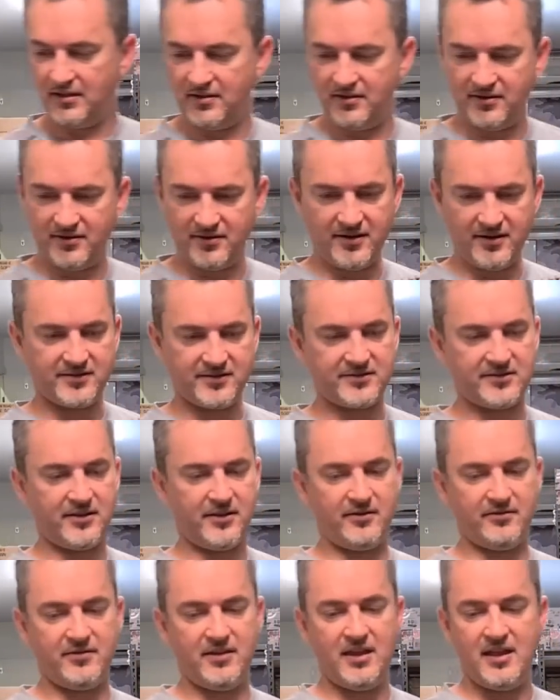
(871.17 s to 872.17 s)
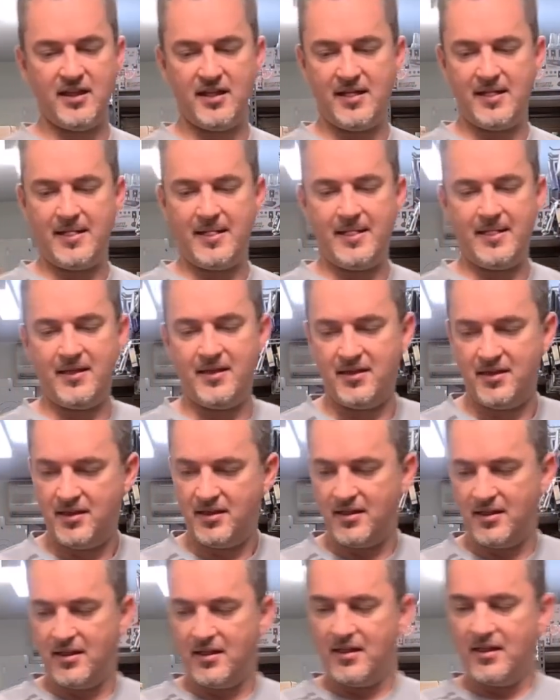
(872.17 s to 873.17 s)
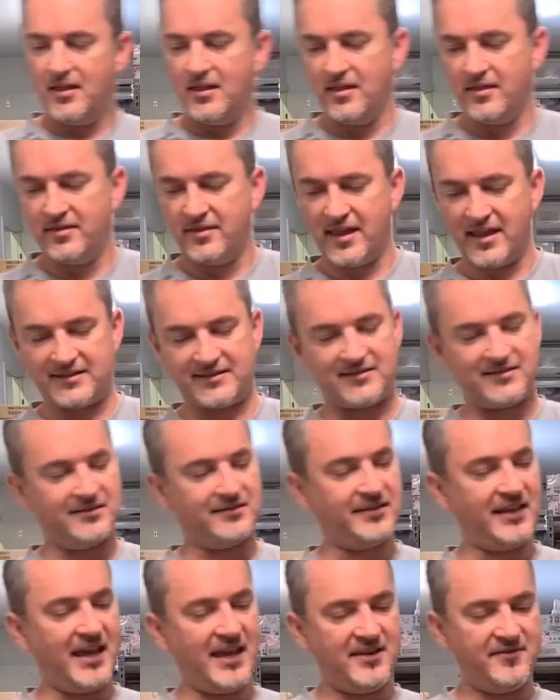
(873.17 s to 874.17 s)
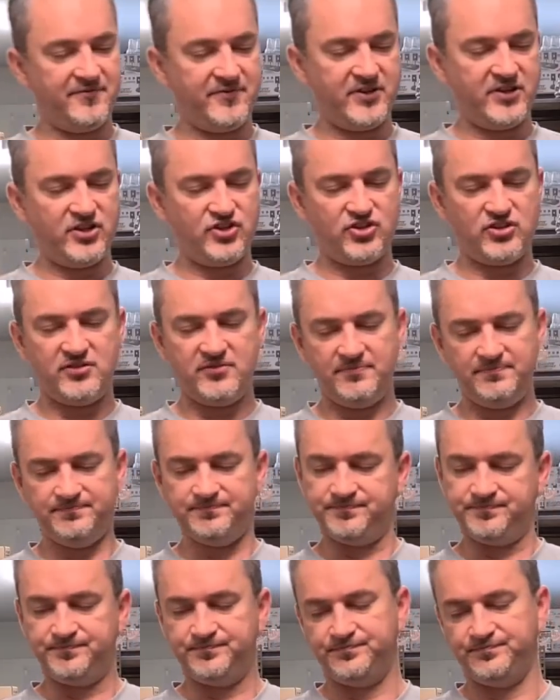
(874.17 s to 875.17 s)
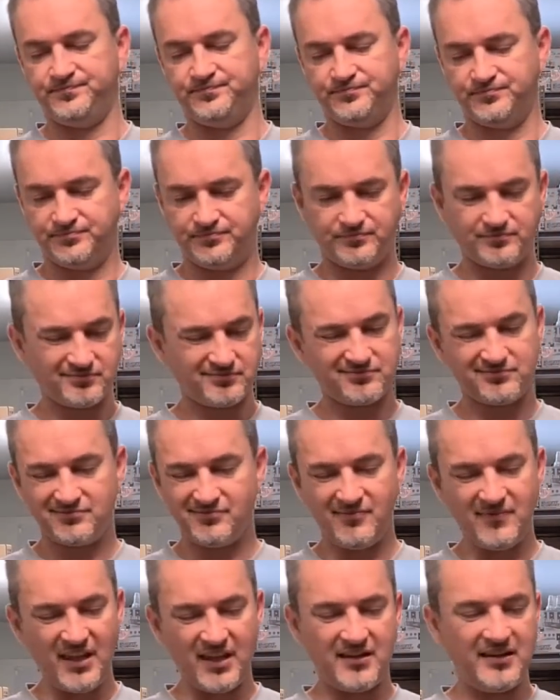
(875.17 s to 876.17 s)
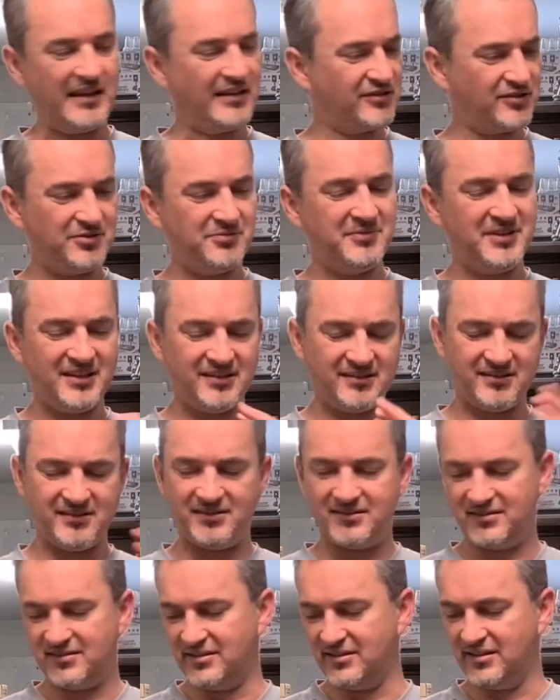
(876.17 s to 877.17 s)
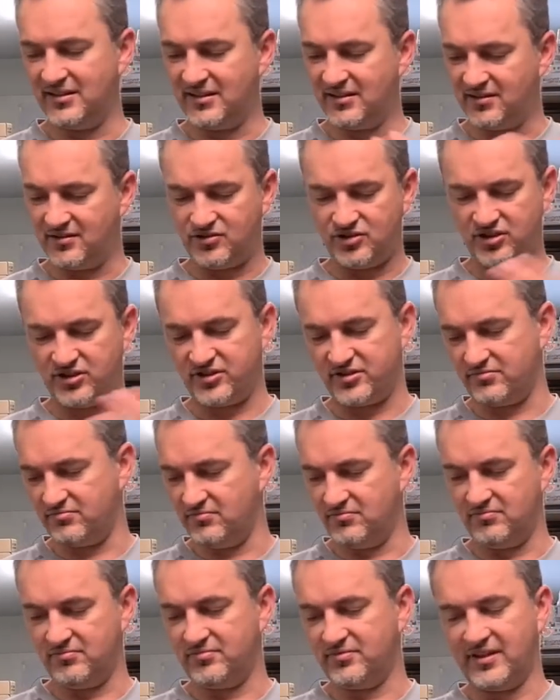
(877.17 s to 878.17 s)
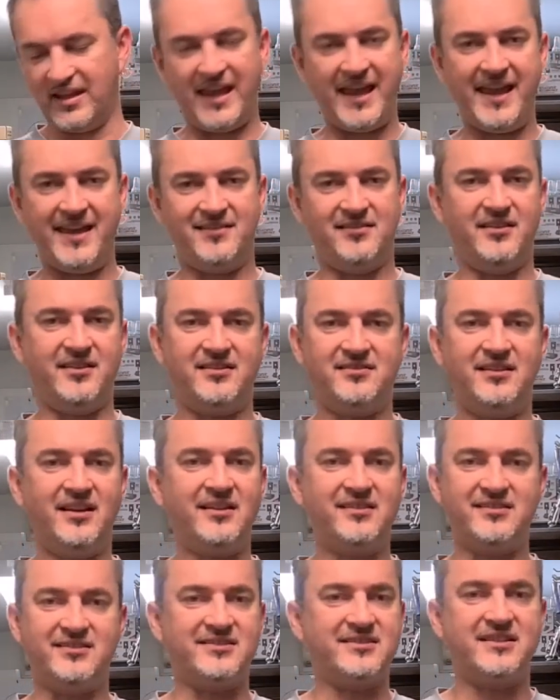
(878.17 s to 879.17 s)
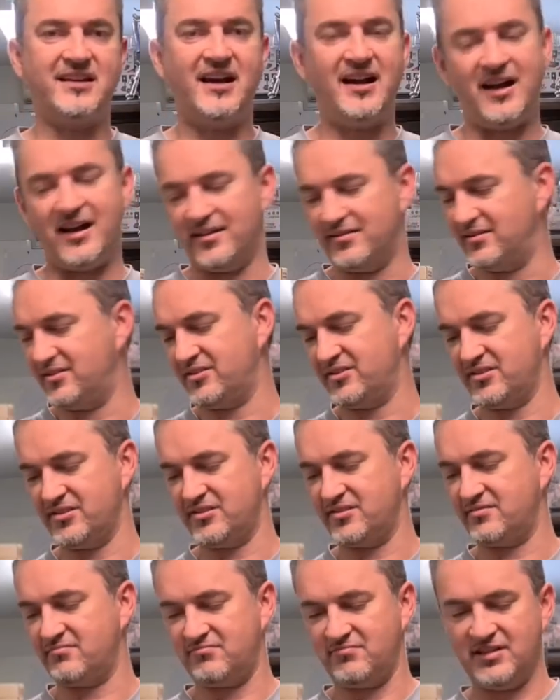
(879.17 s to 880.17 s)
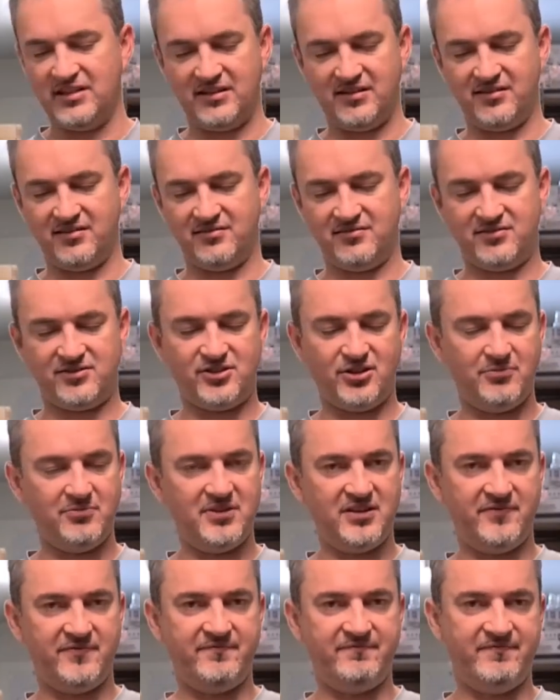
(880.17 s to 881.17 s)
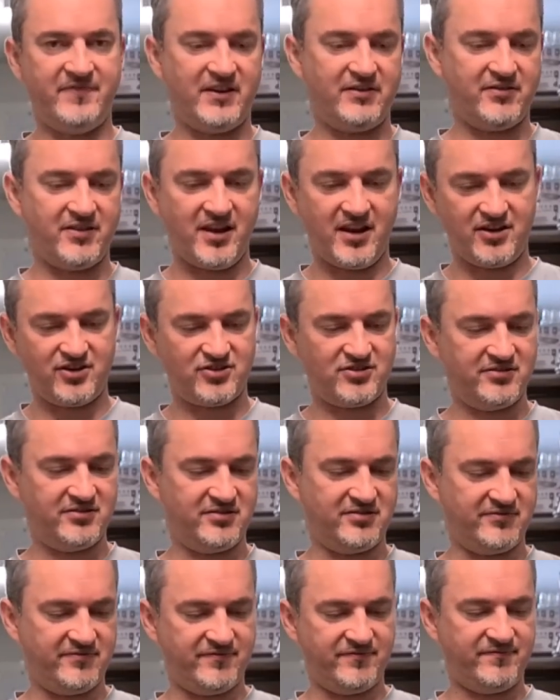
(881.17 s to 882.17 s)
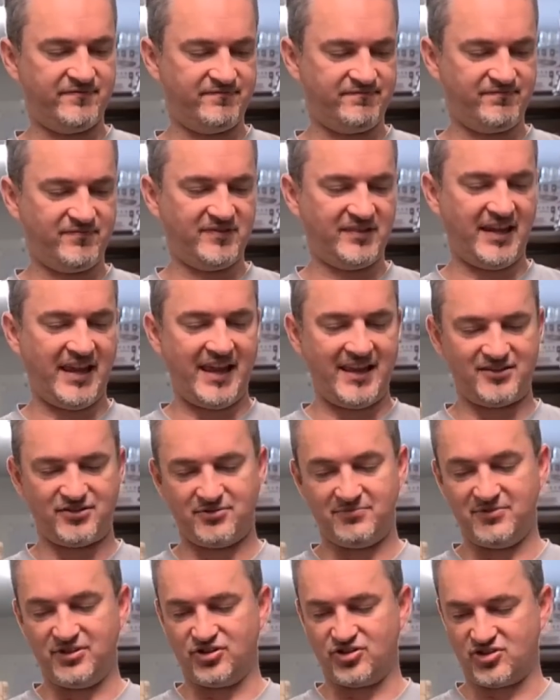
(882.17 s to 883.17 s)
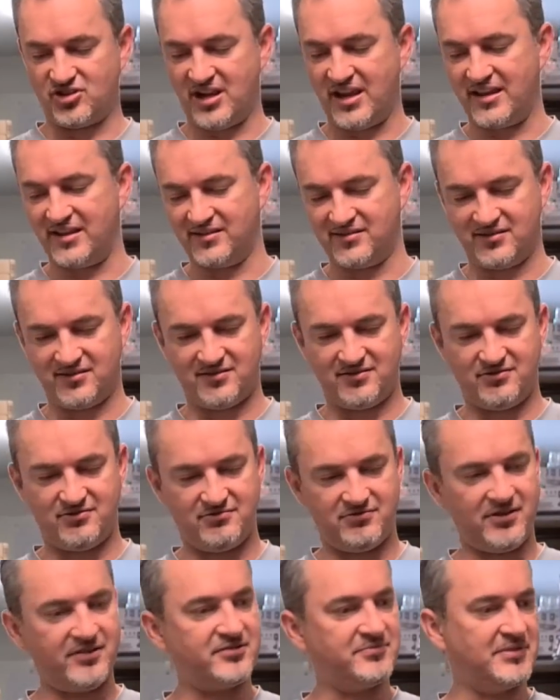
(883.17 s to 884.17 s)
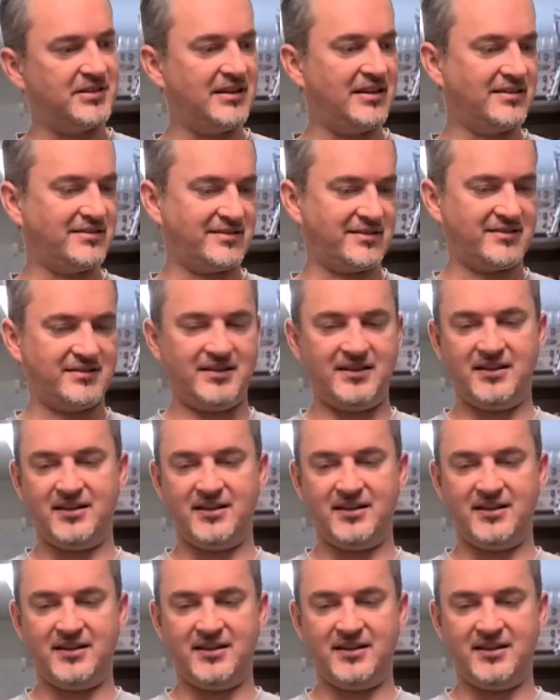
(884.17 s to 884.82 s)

All right, so that's the tan version. Now, to me, just tan, like the Scar. There's just so many variations of tan, so many shades. It drives me nuts.